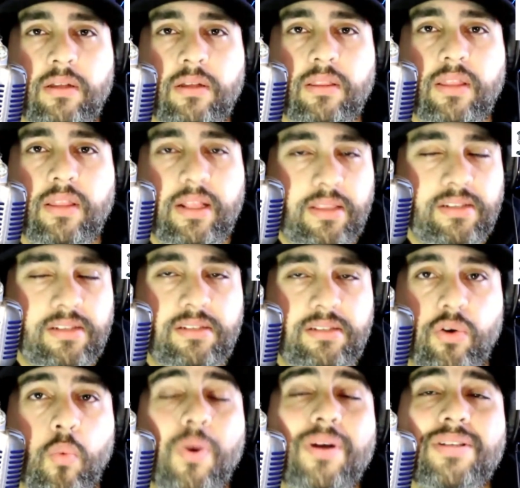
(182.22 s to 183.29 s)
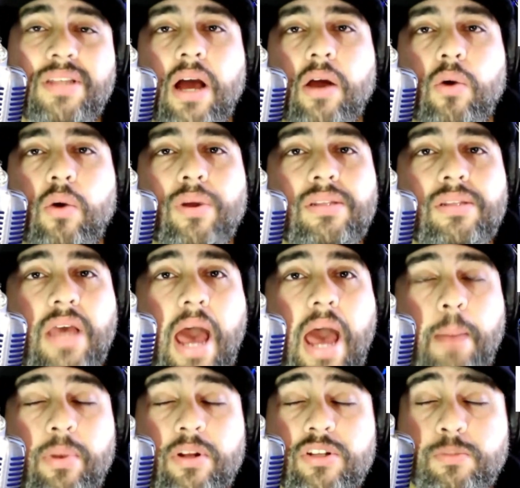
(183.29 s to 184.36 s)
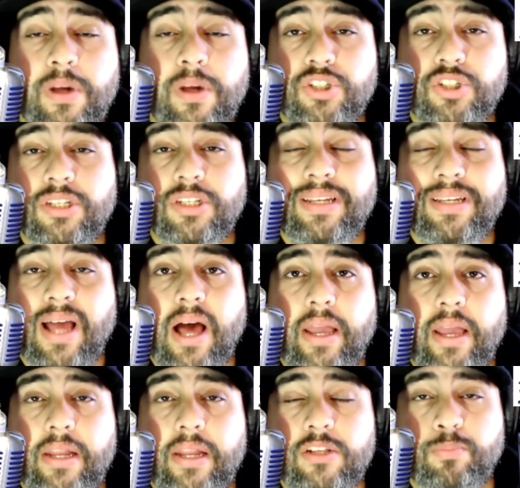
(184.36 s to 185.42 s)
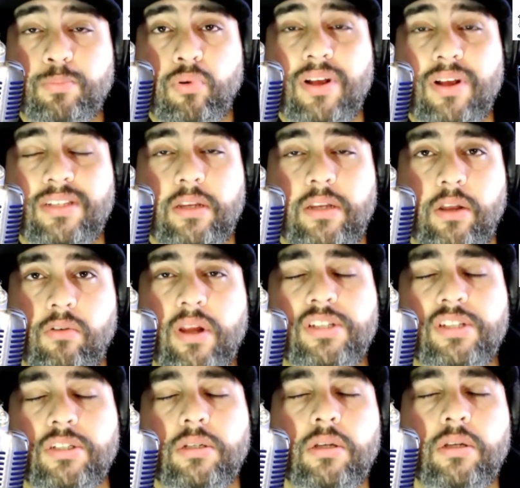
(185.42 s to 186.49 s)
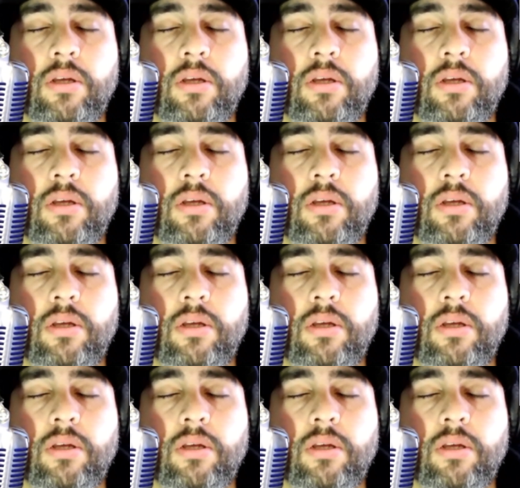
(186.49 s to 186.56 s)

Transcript: that this deal was not going to happen, especially not in its present iteration.